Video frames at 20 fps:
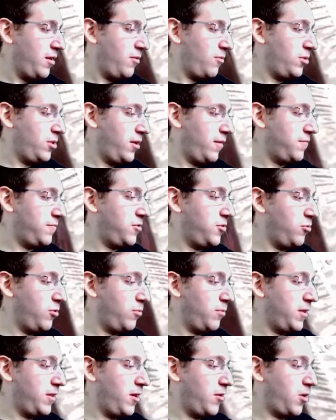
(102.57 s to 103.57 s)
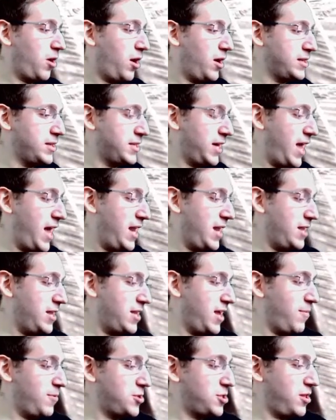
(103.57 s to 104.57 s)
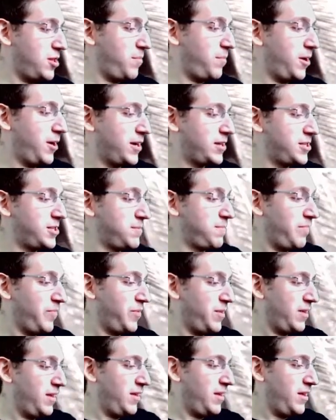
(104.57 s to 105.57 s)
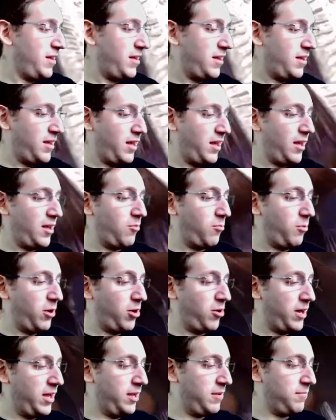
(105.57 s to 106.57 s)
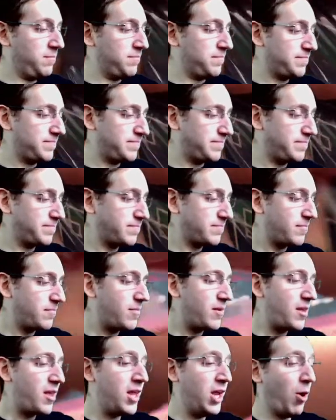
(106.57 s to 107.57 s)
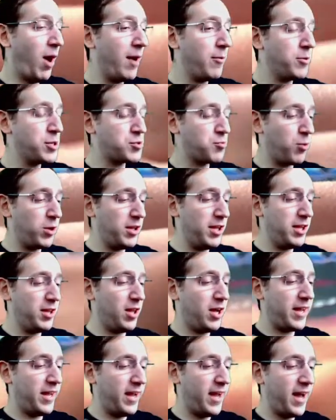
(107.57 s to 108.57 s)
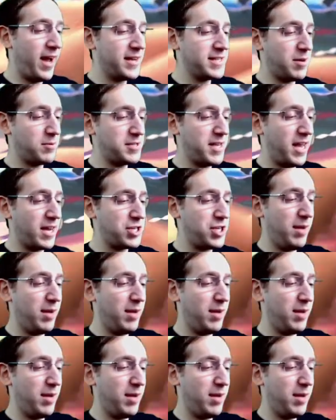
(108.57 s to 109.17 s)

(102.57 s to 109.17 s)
Love to do it without causing any damage to the box. And we are in. Now, I was really lucky, guys. I was actually